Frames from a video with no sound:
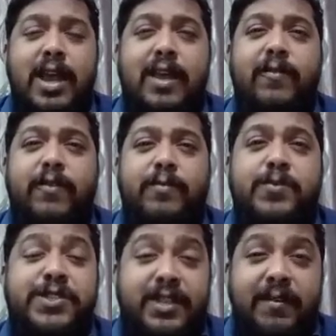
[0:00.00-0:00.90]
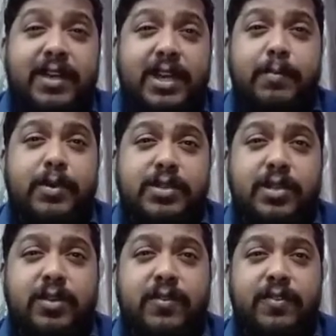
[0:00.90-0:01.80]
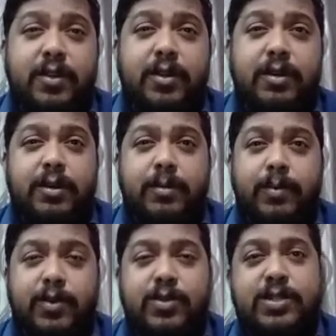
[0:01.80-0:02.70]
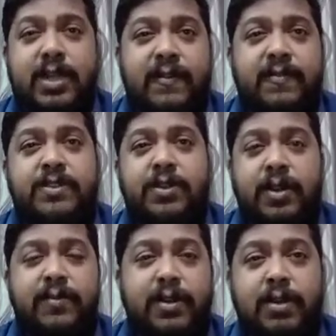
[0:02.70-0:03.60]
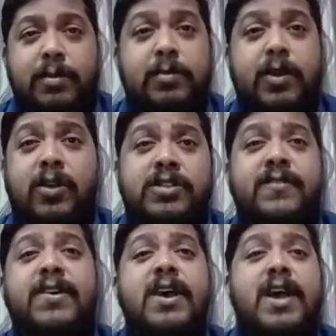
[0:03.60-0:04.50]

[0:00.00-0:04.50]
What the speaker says: if 70% of your staff is not available because of